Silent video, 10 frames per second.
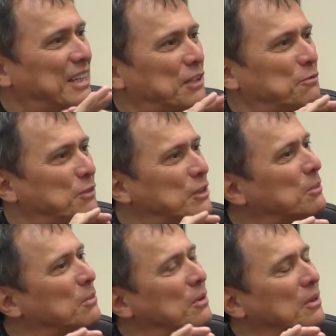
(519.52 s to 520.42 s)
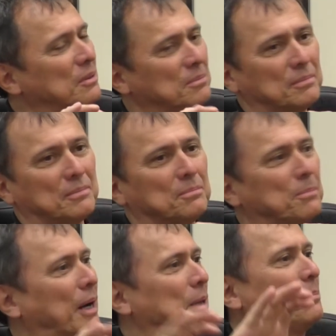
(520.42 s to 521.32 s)
an invisible
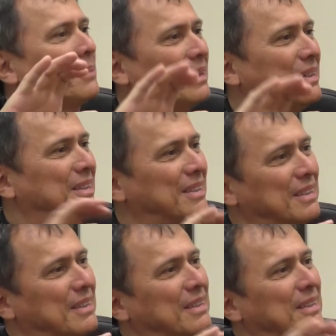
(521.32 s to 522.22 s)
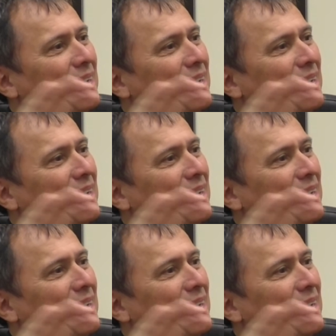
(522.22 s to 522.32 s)
pipe. Mm -hmm.